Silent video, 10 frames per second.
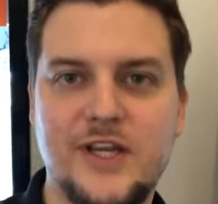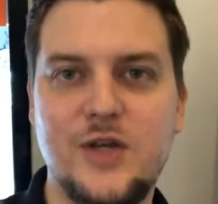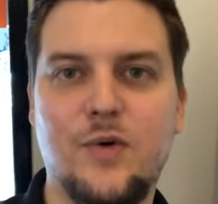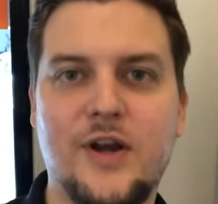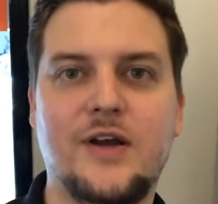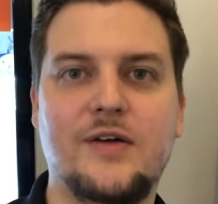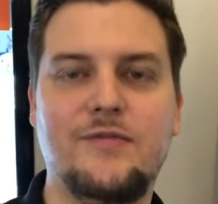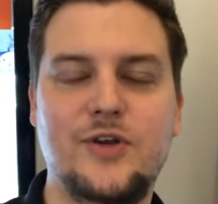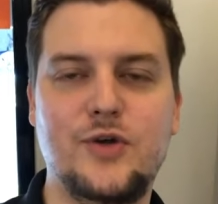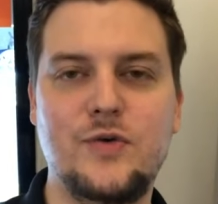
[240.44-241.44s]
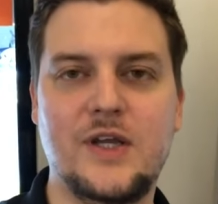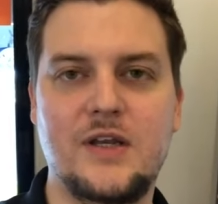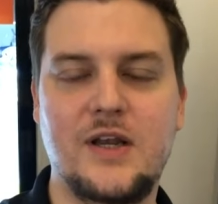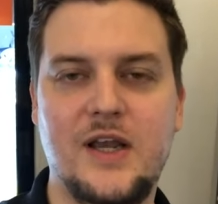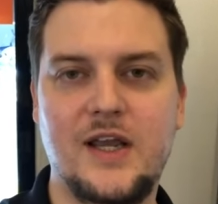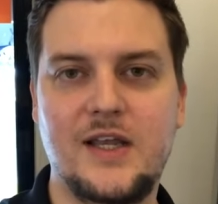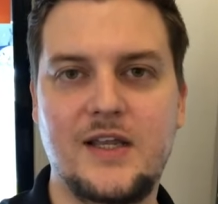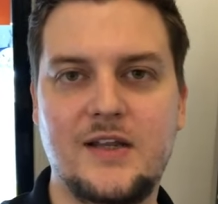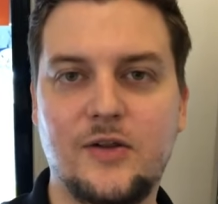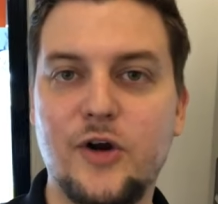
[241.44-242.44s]
that you want to view and,
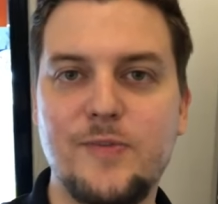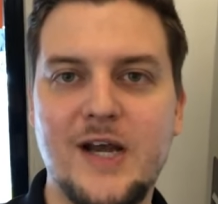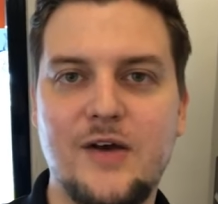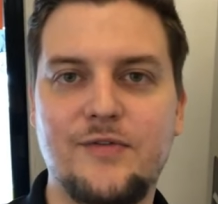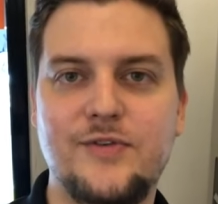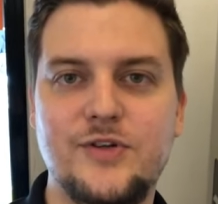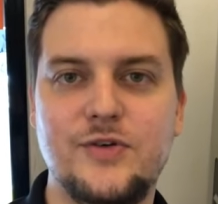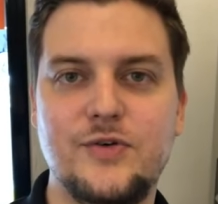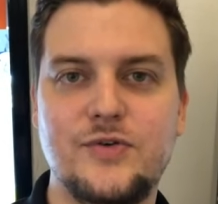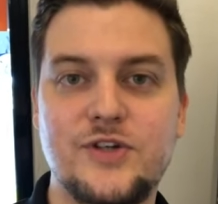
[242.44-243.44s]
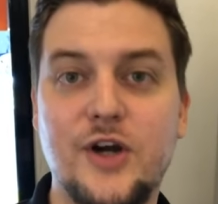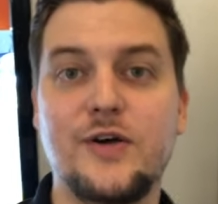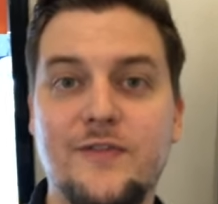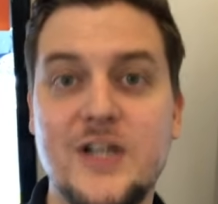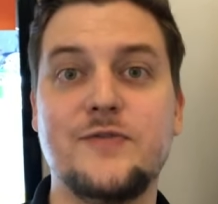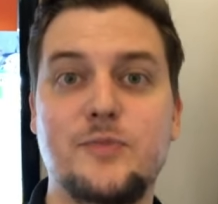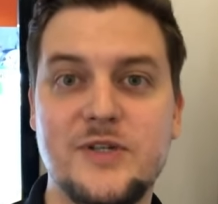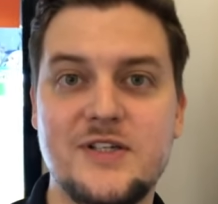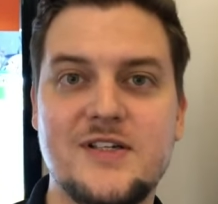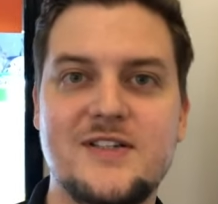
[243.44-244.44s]
and learn about to start your fresh food
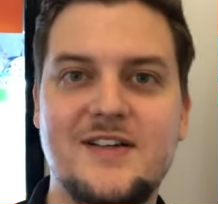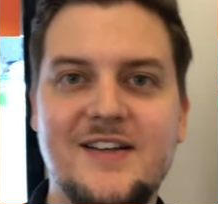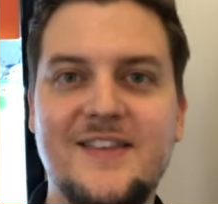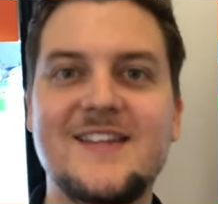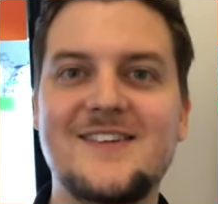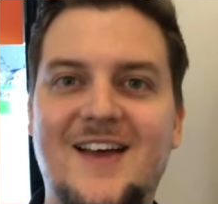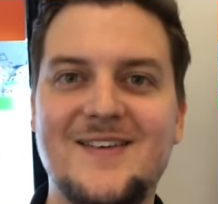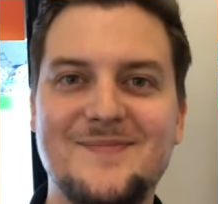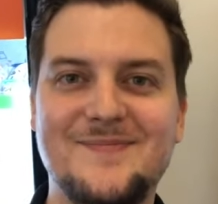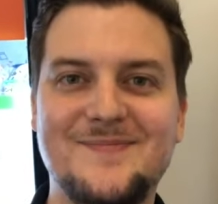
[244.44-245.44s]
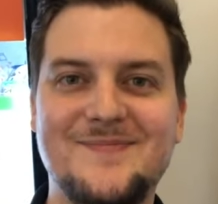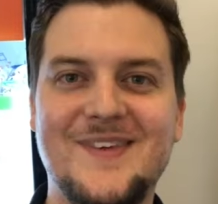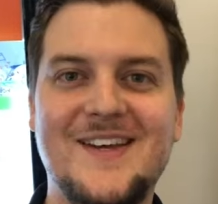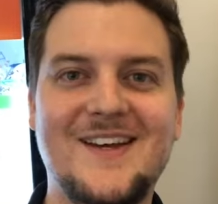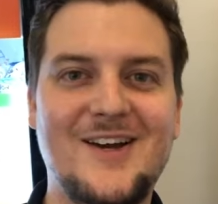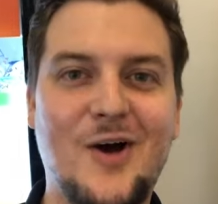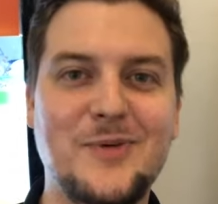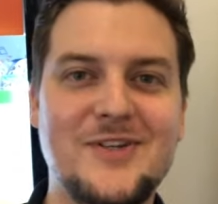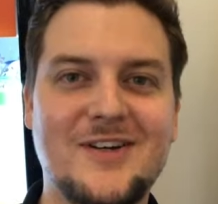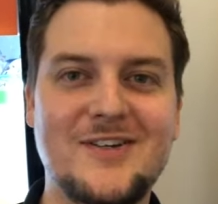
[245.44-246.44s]
business. Thanks a lot. Hope
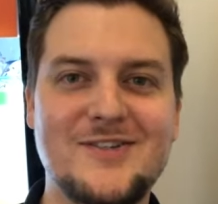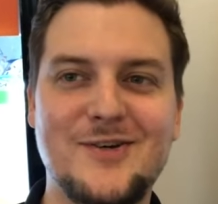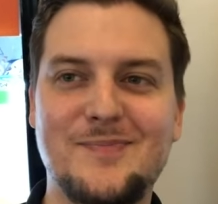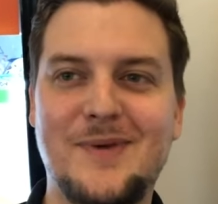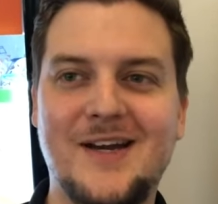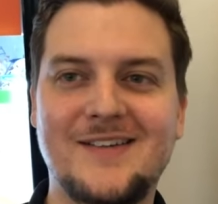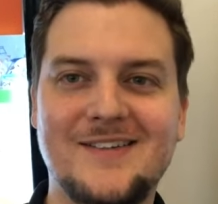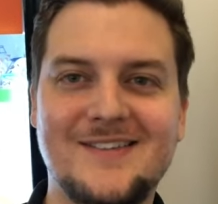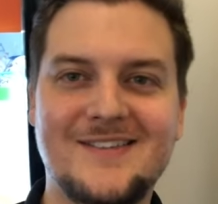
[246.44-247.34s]
to talk to you soon. Bye.